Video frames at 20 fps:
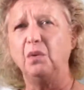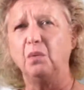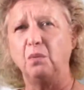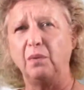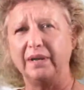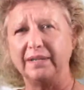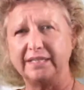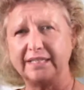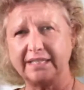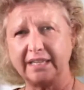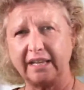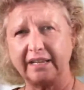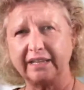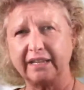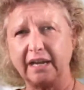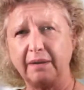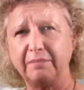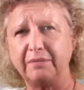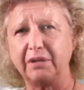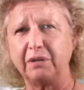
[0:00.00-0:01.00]
when
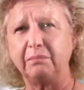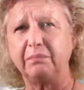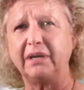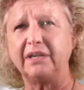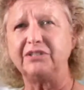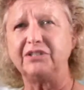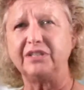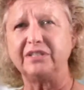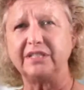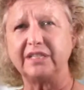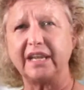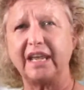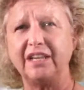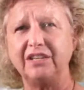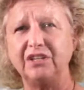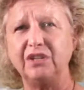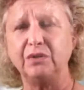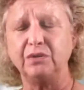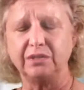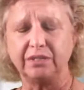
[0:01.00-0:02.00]
setting up their budgets
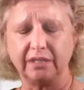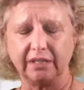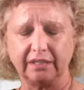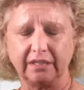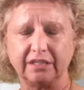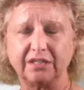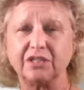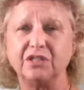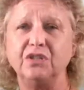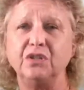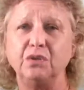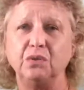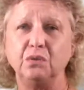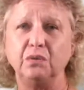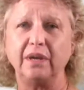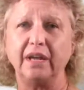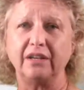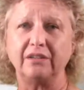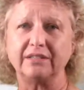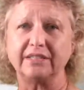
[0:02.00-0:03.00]
and using this
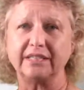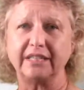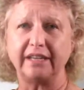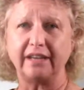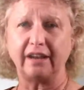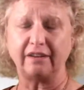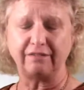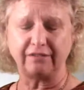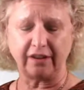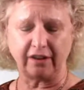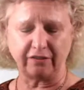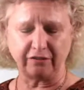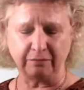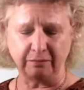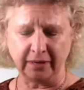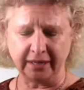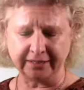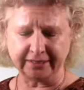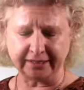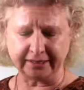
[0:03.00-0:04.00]
new LCFF
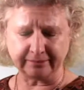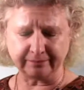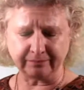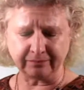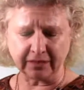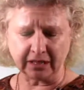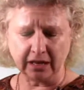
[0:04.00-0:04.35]
money.